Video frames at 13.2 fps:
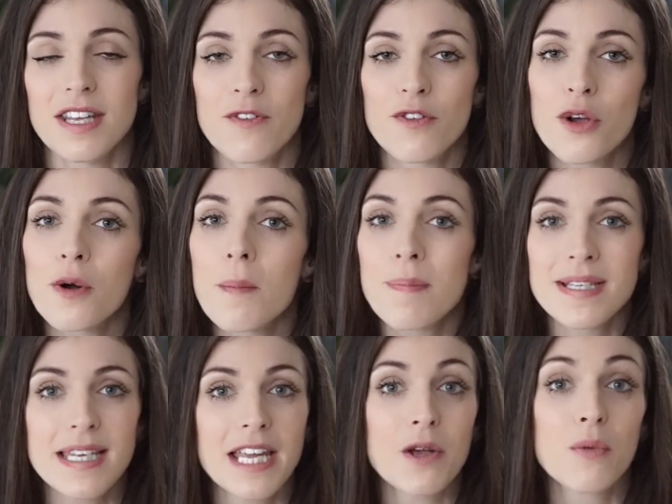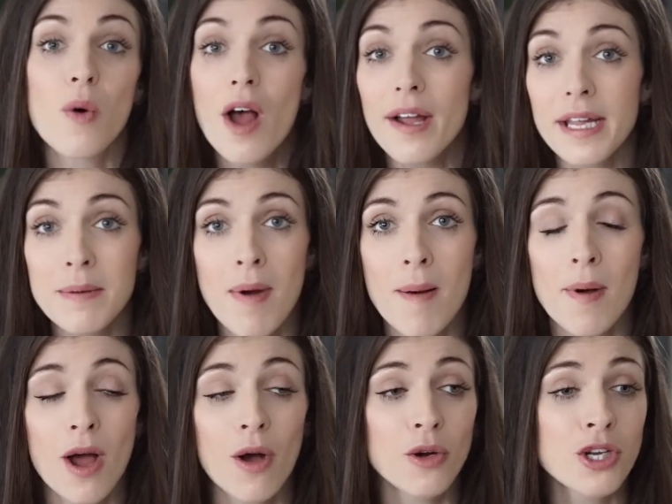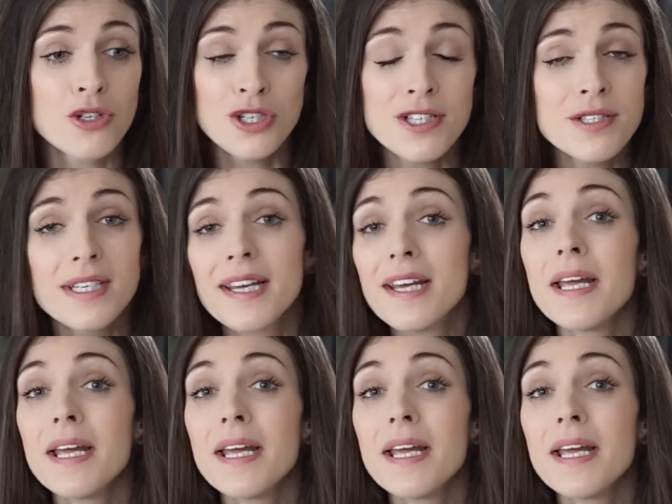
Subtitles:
If you're a busy working mama or you're just